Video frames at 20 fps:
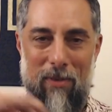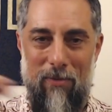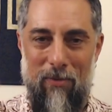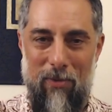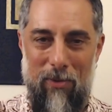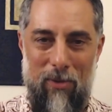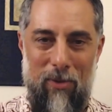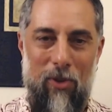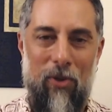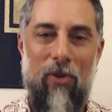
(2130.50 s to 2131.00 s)

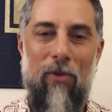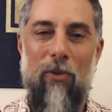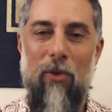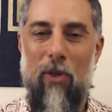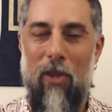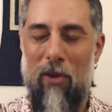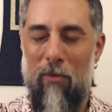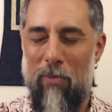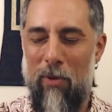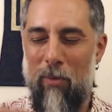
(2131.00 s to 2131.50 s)
Those of you
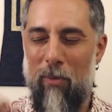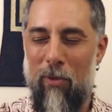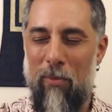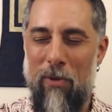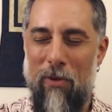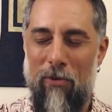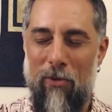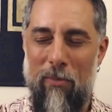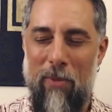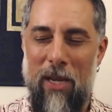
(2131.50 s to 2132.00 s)
that have been with me
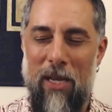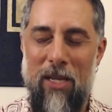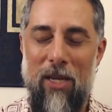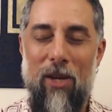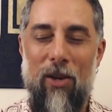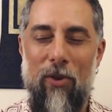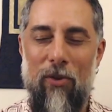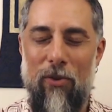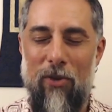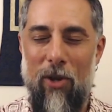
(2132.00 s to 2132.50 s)
for many
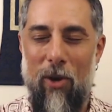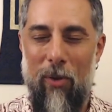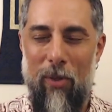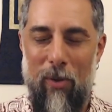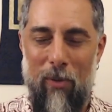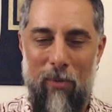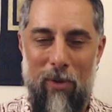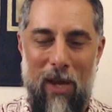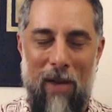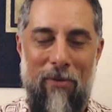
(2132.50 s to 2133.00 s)
years know that
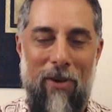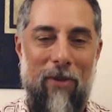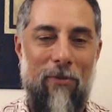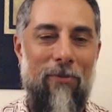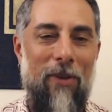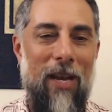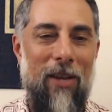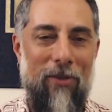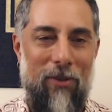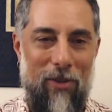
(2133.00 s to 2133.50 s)
I've had
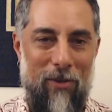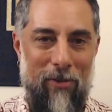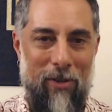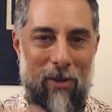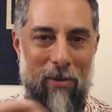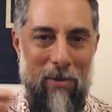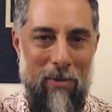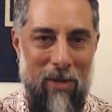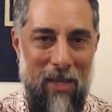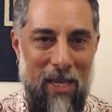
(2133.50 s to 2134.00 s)
phases of
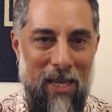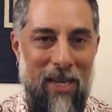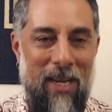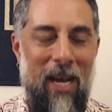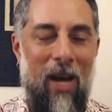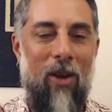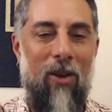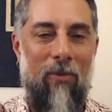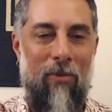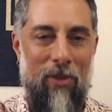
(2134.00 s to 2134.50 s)
coming in and
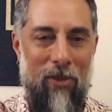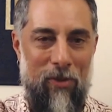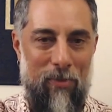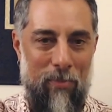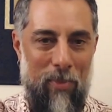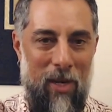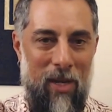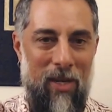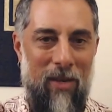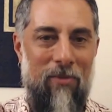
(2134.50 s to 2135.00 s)
out of this
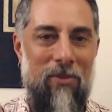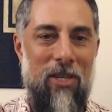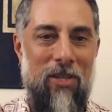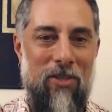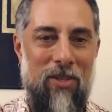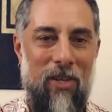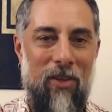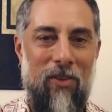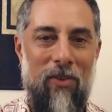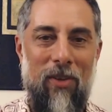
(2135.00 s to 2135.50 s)
body of
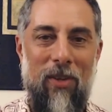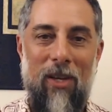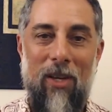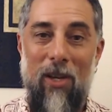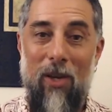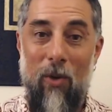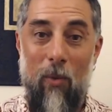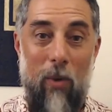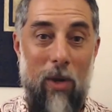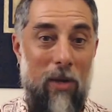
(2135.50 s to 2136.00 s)
teachings.
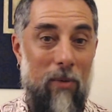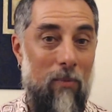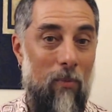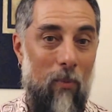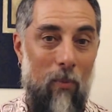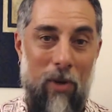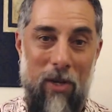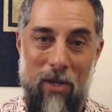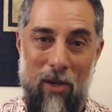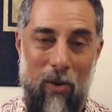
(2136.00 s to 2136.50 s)

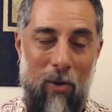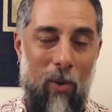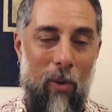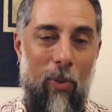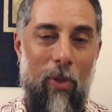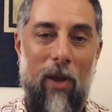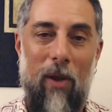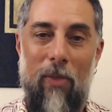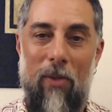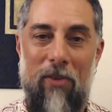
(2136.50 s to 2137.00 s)
We did a whole
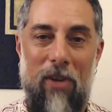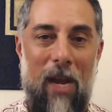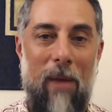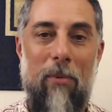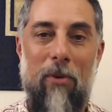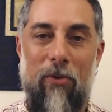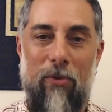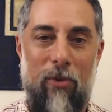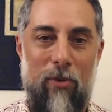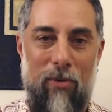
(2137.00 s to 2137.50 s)
thing on the
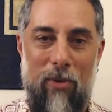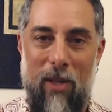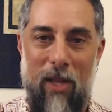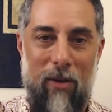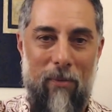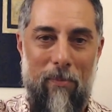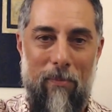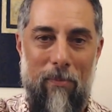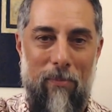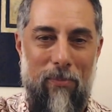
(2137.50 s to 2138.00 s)
Diamond Sutra like
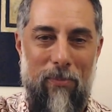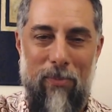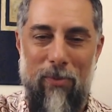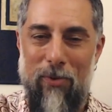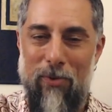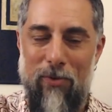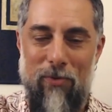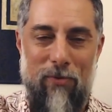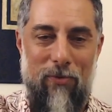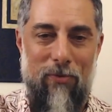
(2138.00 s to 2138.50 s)

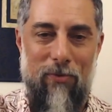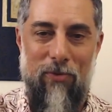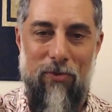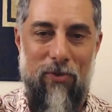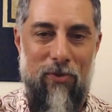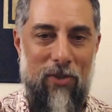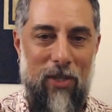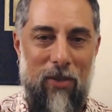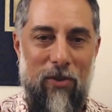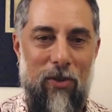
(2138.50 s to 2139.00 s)

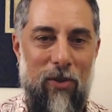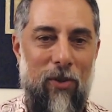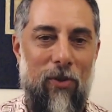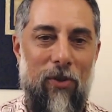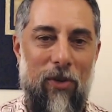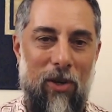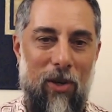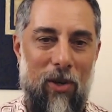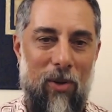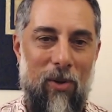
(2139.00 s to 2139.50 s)
6 years
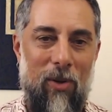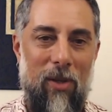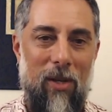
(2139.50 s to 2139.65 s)
ago.